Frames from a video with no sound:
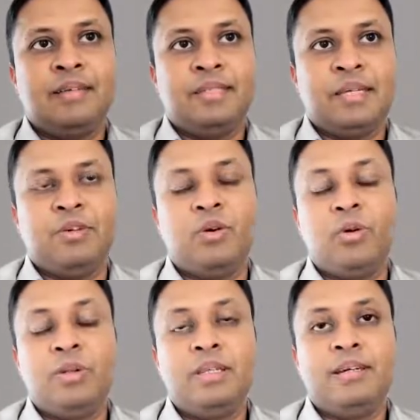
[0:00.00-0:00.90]
7,
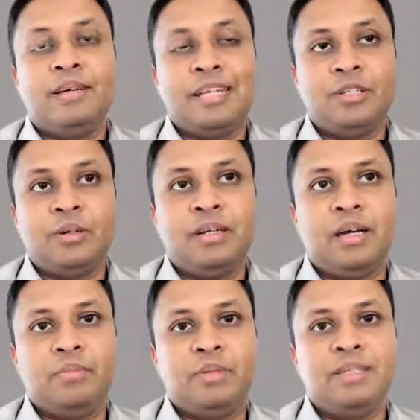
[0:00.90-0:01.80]
all the natural
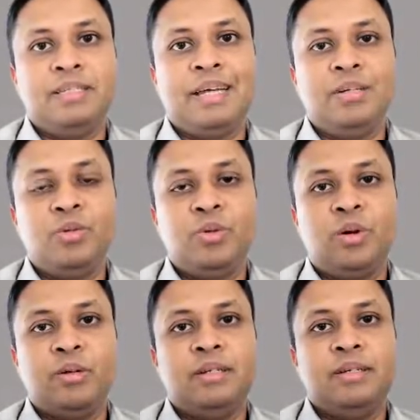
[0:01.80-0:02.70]
numbers that do
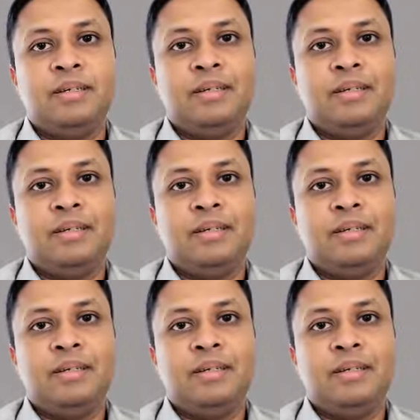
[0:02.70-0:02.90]
not